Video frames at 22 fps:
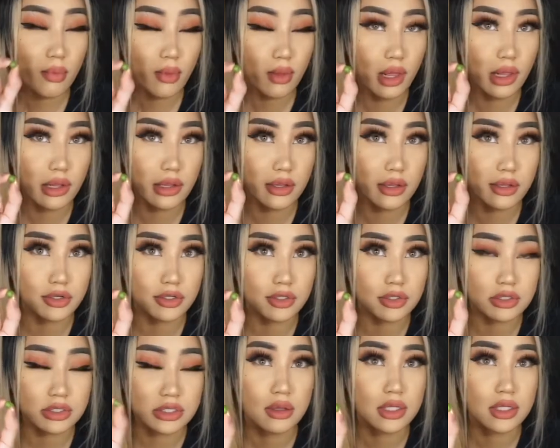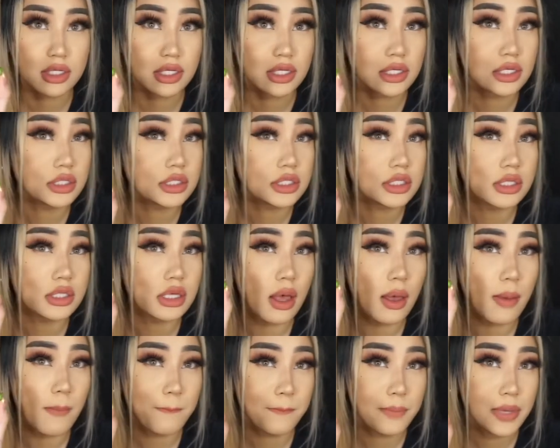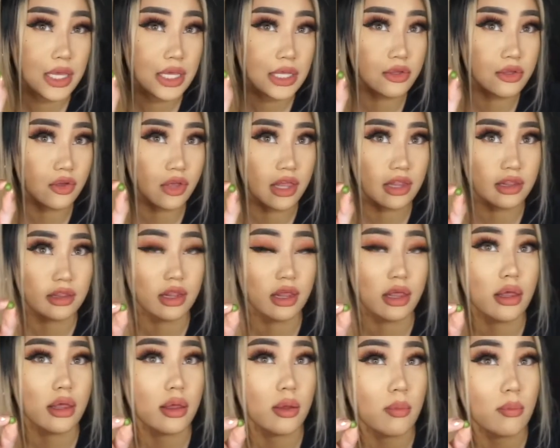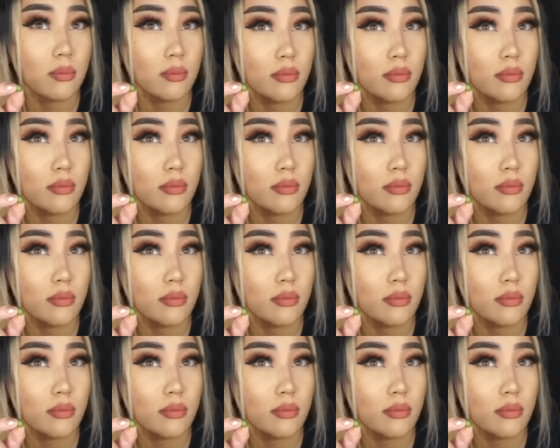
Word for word: And there's this pea looking thing.